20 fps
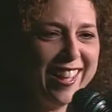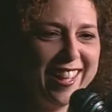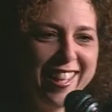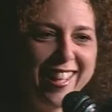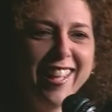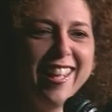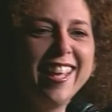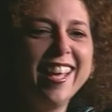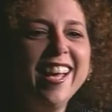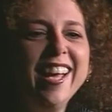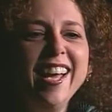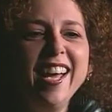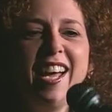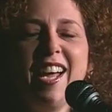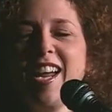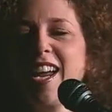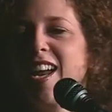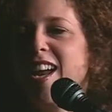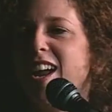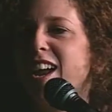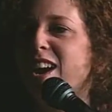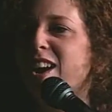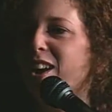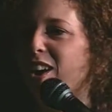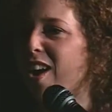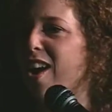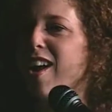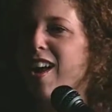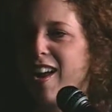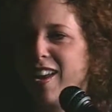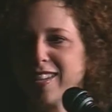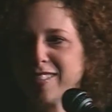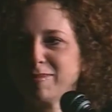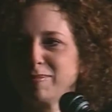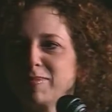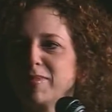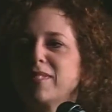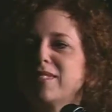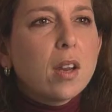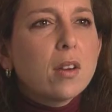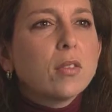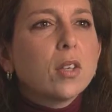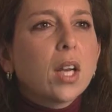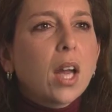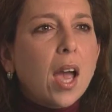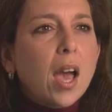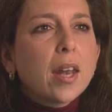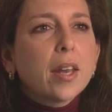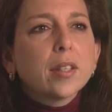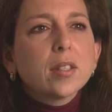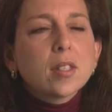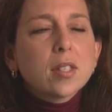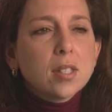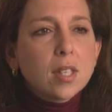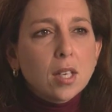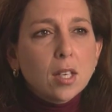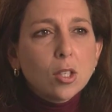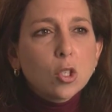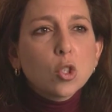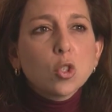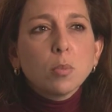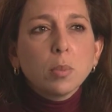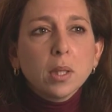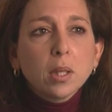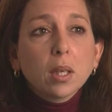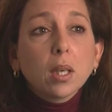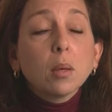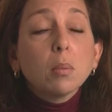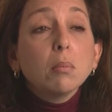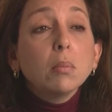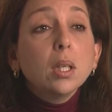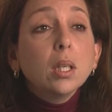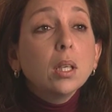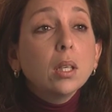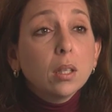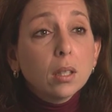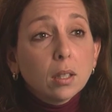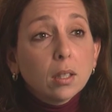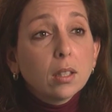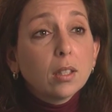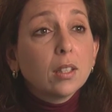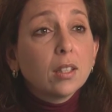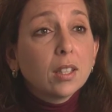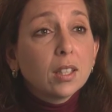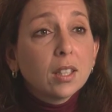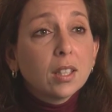and say, God, I wonder what would have happened if I ever got on stage to be a comedian.